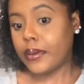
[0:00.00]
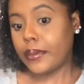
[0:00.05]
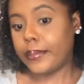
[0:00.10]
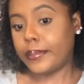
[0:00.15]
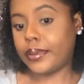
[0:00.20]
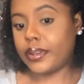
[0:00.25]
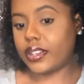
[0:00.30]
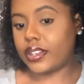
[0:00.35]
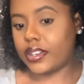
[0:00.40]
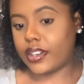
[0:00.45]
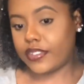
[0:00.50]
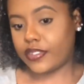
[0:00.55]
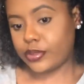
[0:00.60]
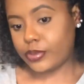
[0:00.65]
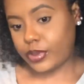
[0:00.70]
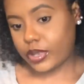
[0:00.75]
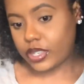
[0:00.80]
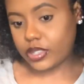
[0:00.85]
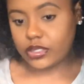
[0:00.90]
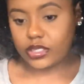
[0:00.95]
But
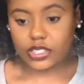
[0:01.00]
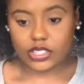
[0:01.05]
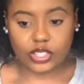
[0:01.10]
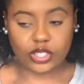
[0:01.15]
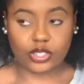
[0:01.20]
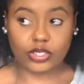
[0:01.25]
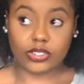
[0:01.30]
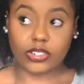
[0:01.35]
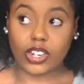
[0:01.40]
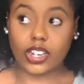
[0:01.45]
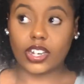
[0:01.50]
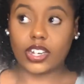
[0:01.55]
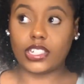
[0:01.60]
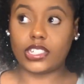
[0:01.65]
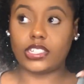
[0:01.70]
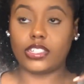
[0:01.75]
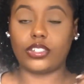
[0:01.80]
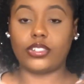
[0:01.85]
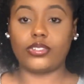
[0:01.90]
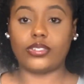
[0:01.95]
everywhere else is dry. As
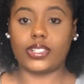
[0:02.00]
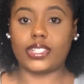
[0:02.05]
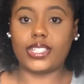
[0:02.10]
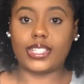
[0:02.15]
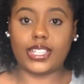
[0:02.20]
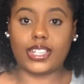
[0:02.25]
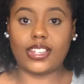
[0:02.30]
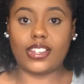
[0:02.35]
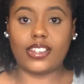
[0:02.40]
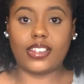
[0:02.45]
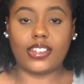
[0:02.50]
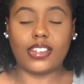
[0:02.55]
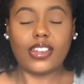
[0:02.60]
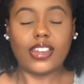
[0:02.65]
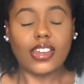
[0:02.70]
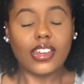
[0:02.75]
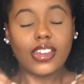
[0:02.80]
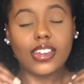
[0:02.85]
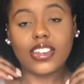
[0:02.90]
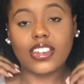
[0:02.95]
you can see,
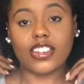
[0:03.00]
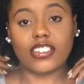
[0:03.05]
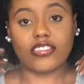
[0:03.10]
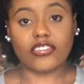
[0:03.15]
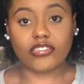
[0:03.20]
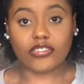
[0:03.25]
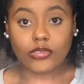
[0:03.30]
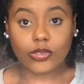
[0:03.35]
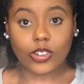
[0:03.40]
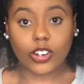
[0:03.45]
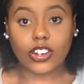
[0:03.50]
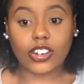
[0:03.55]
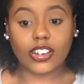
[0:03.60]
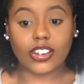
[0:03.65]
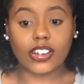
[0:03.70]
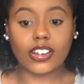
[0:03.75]
it shrunk.